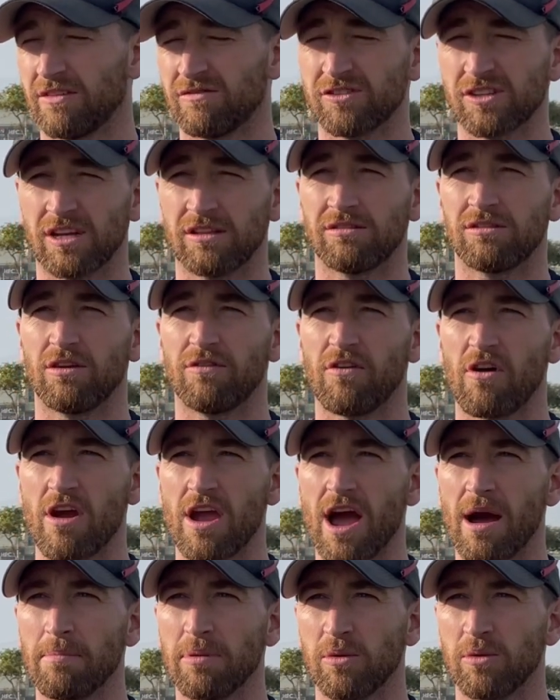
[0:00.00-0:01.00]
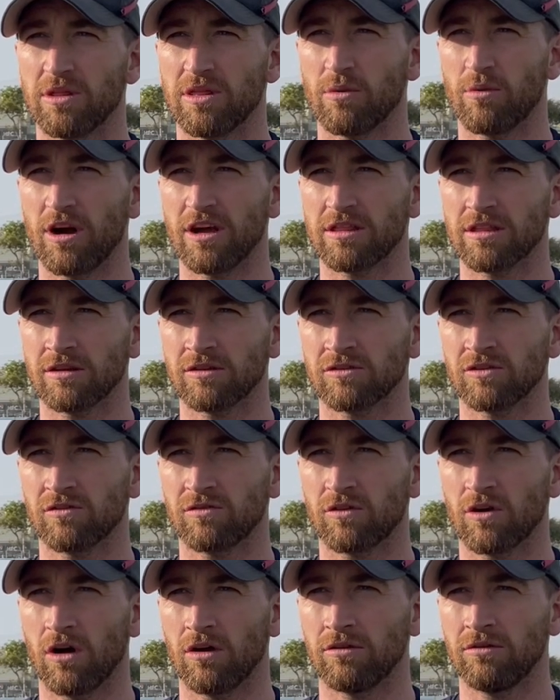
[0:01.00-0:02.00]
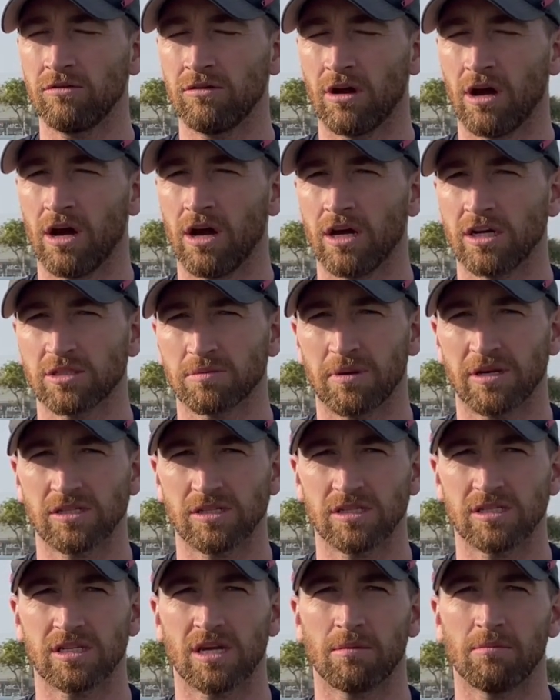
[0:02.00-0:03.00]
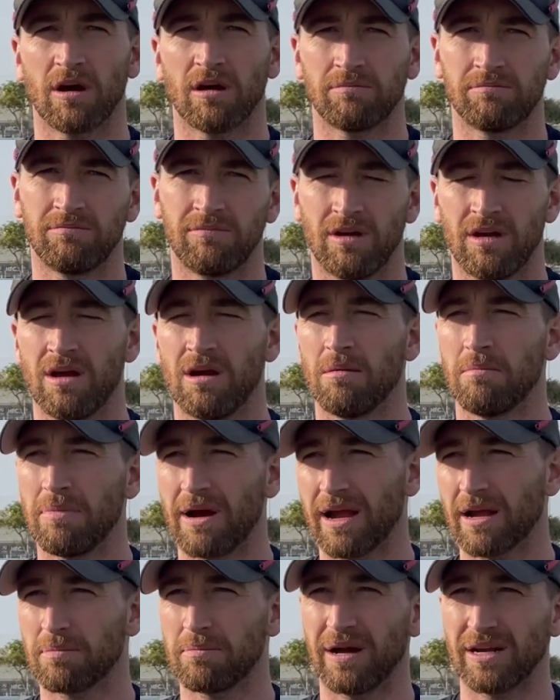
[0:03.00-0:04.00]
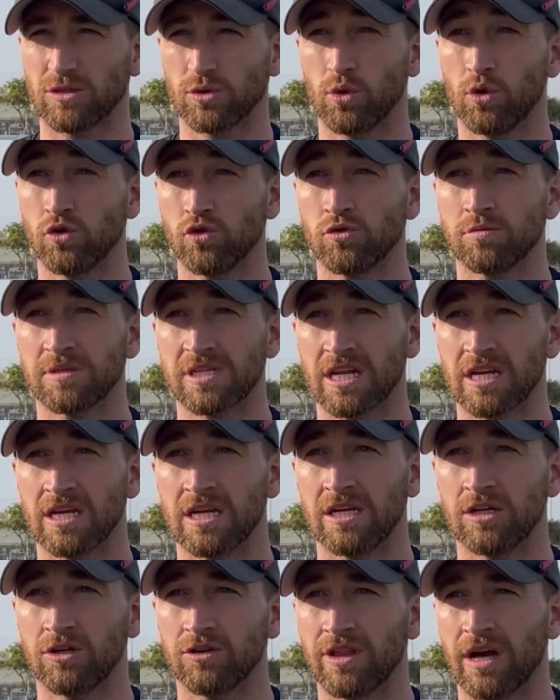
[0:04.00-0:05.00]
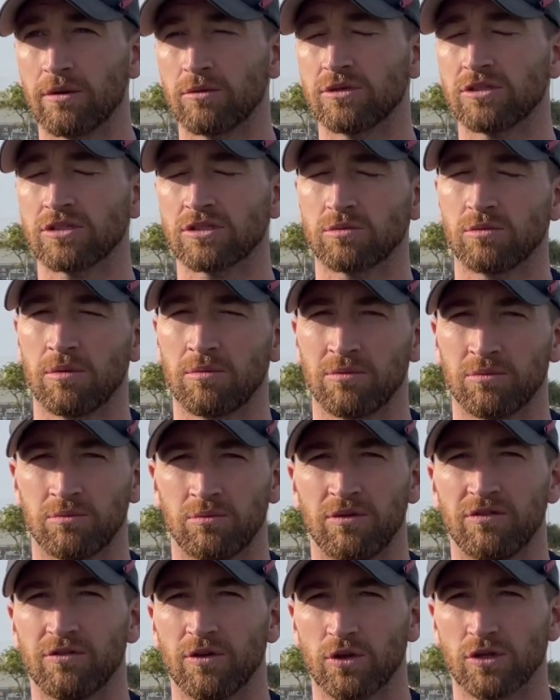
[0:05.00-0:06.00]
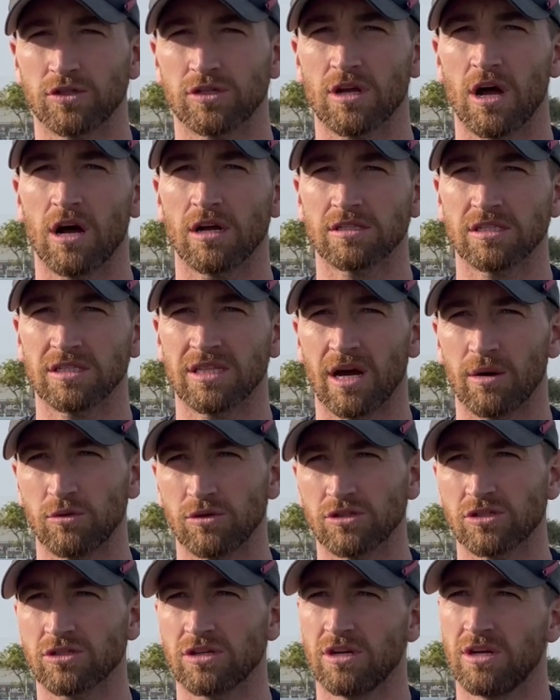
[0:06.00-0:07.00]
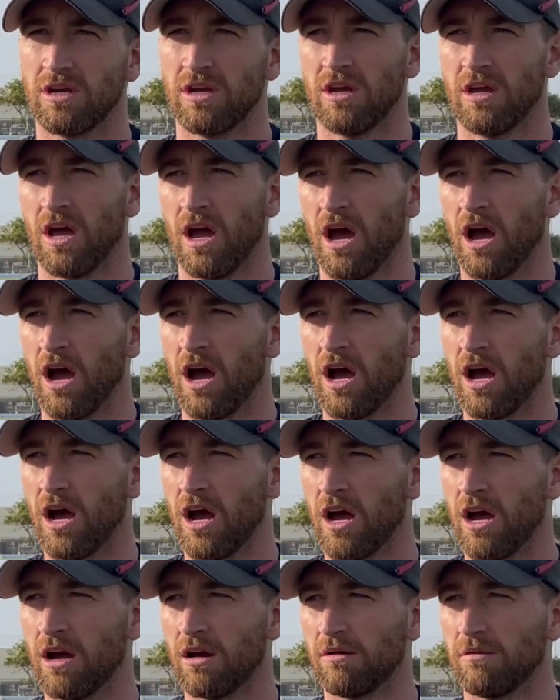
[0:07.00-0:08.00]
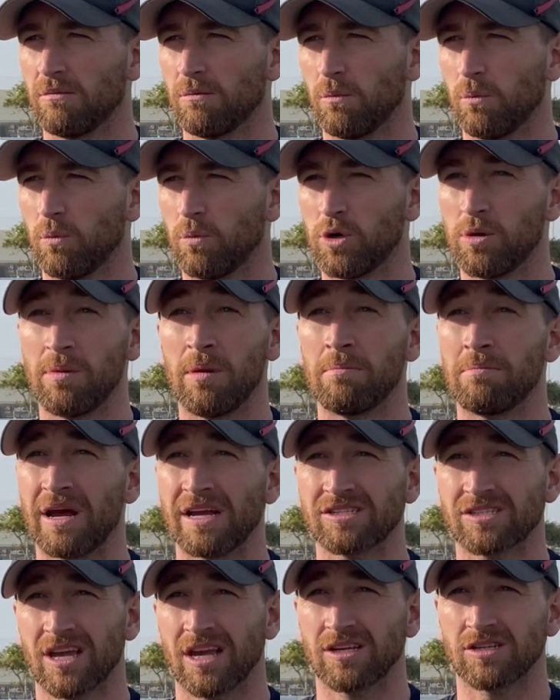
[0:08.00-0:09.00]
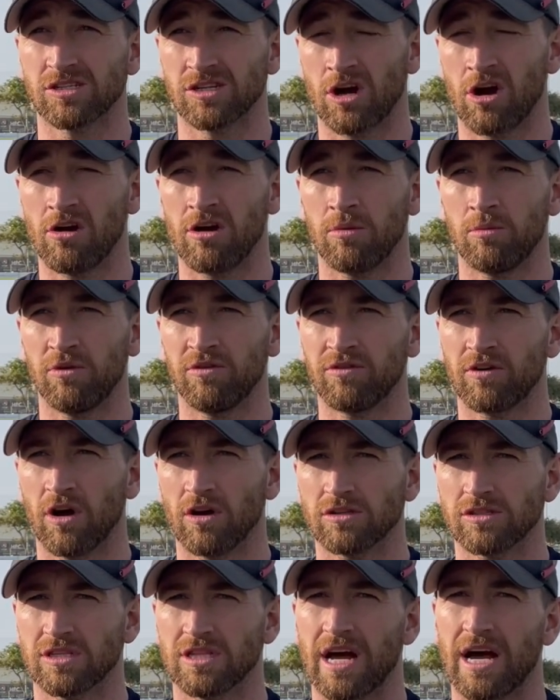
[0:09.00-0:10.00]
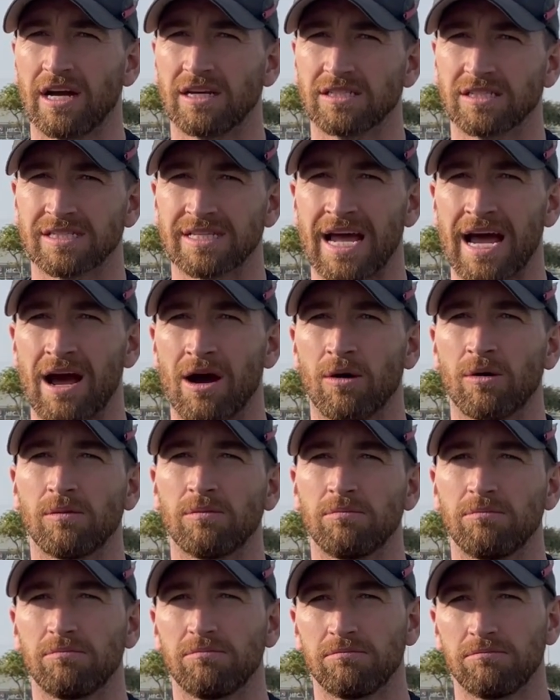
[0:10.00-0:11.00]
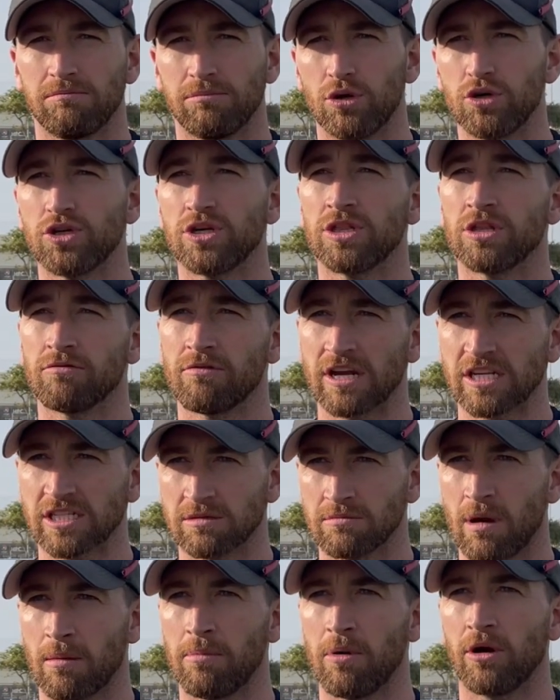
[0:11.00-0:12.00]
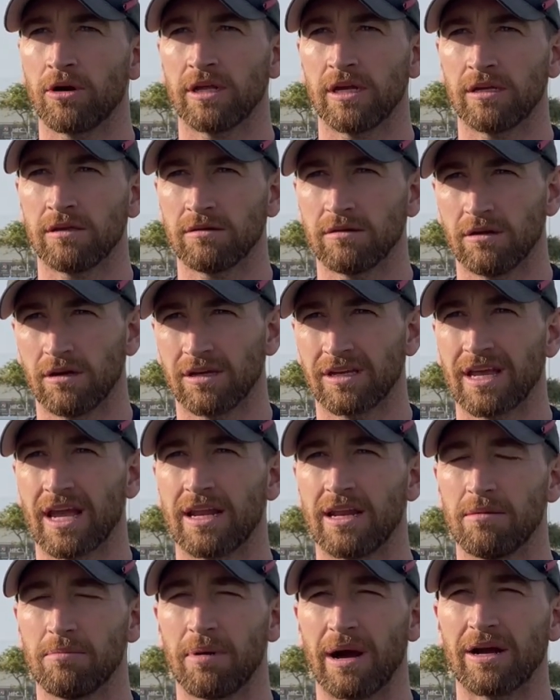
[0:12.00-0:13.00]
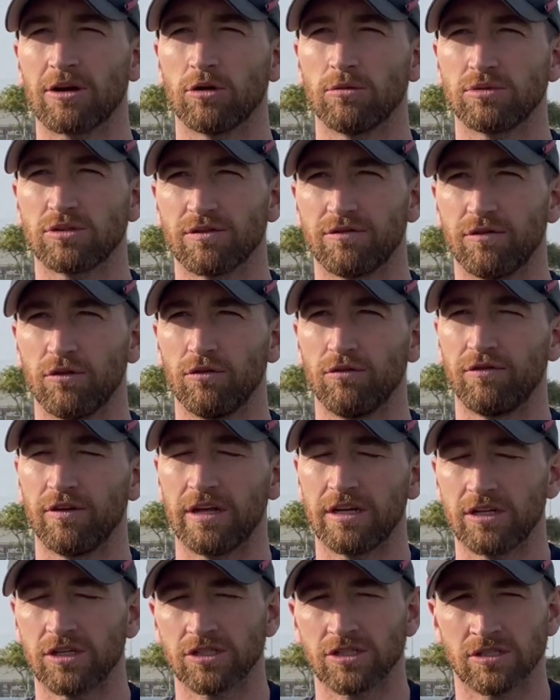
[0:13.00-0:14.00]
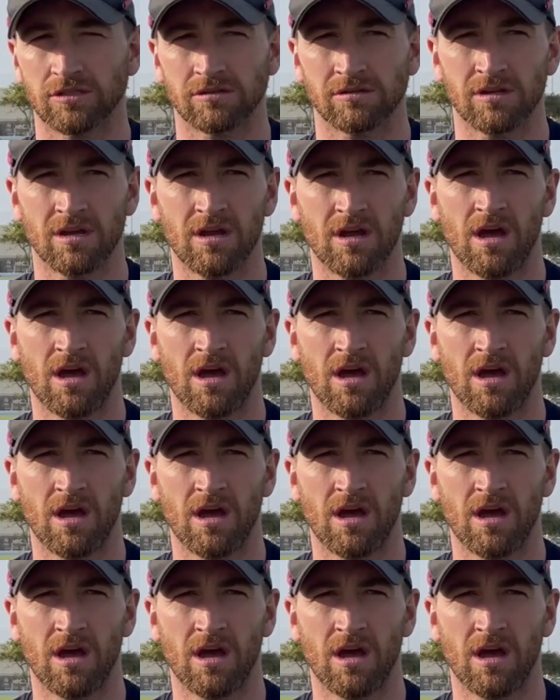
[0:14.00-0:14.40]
said they're very happy with the way things have gone, especially to get my back to 100% healed. That was when we first started. That was would have been best case scenario, and we've got to that. It's now pushing the rest of my body and getting it back up to full fitness and